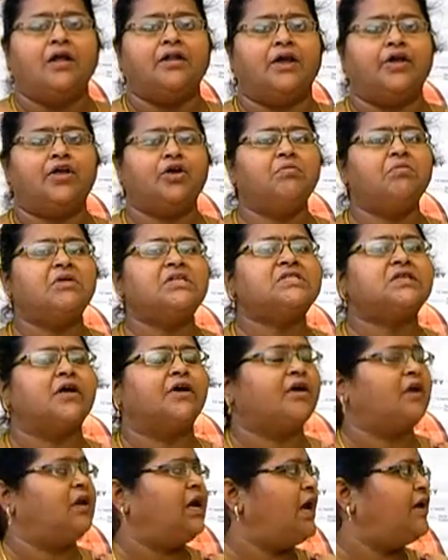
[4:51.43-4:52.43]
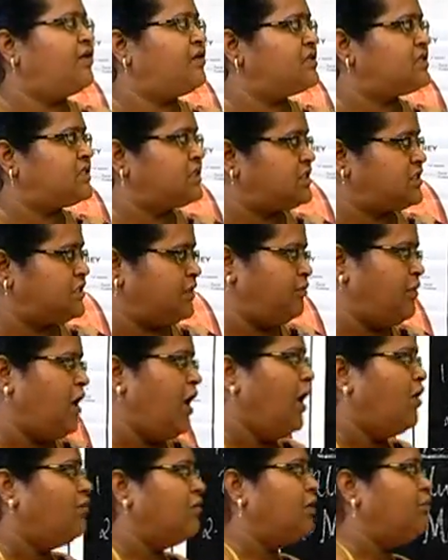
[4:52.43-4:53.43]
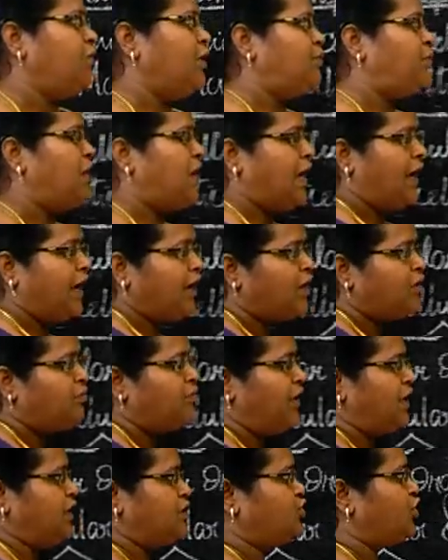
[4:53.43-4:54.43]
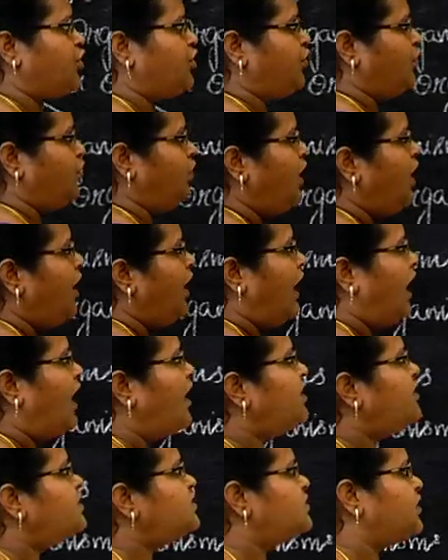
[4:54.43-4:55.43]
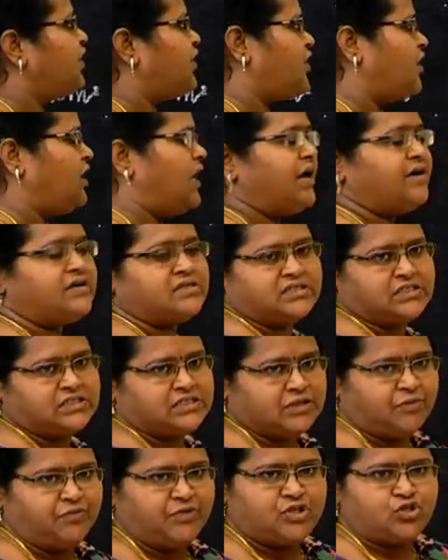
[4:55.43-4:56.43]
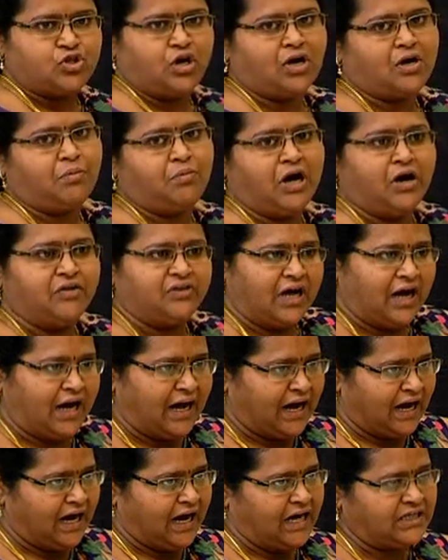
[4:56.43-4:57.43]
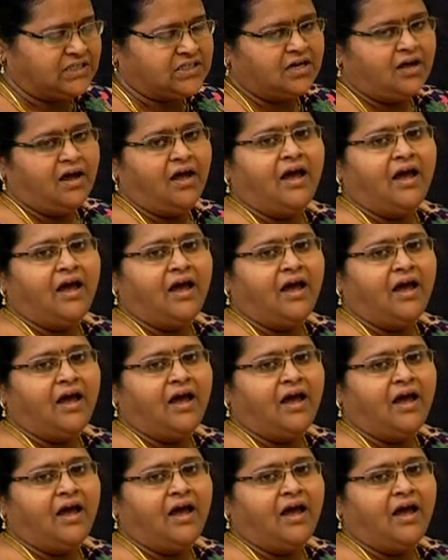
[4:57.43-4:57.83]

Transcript: The human circulatory system will be playing a major role, and in the circulatory system we talk about the heart